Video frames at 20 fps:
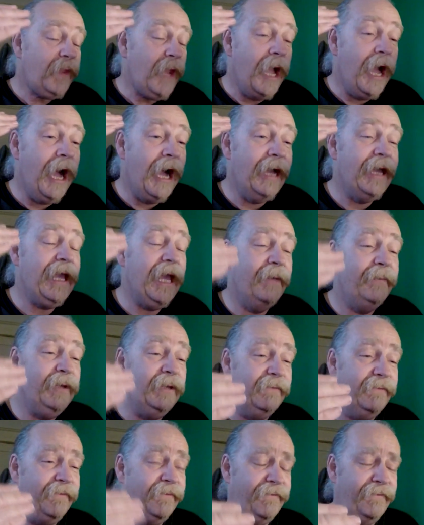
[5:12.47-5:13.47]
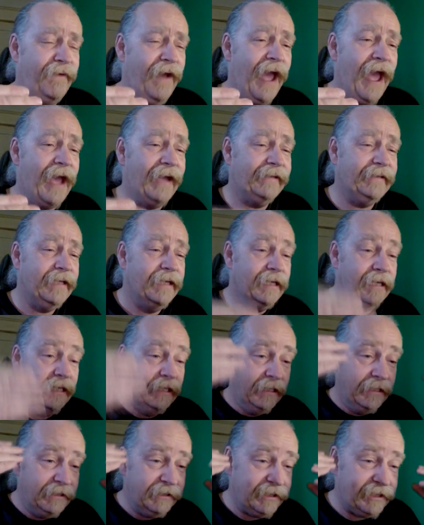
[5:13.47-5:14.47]
I am, in fact,
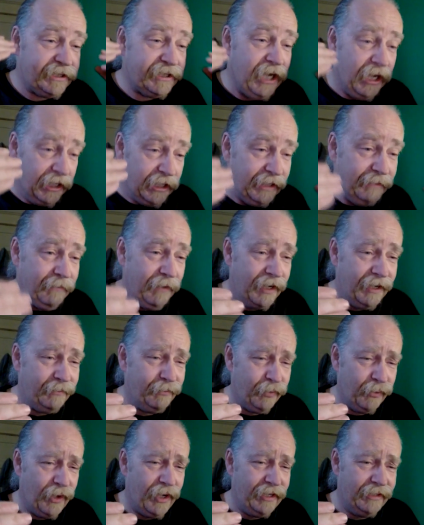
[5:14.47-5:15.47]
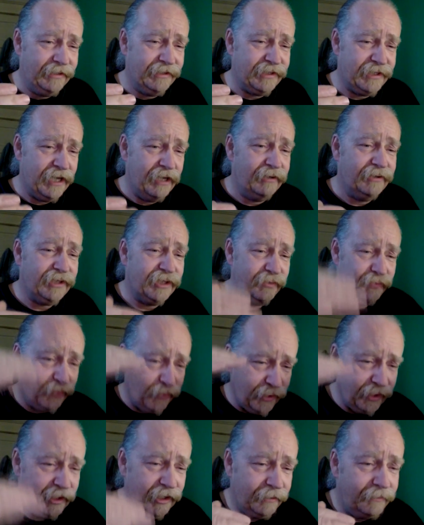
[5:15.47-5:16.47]
stunning my brain cells to
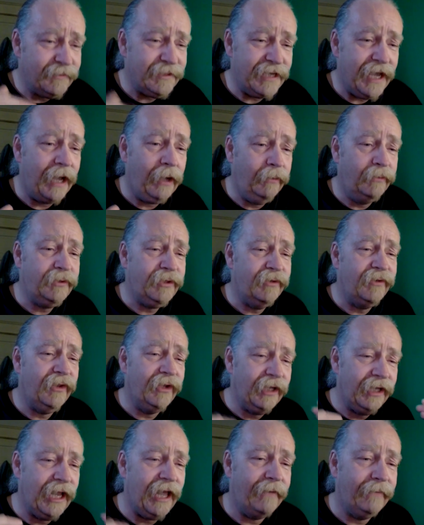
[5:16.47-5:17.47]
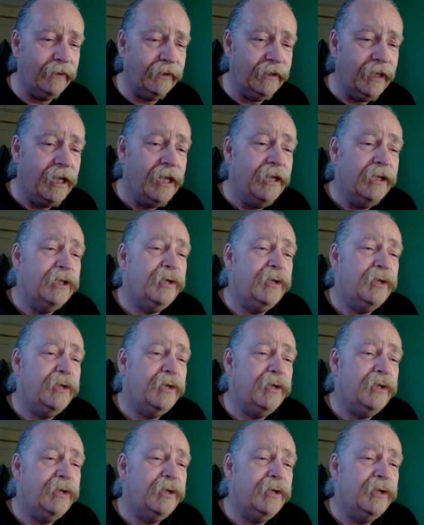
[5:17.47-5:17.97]
bring them down to the level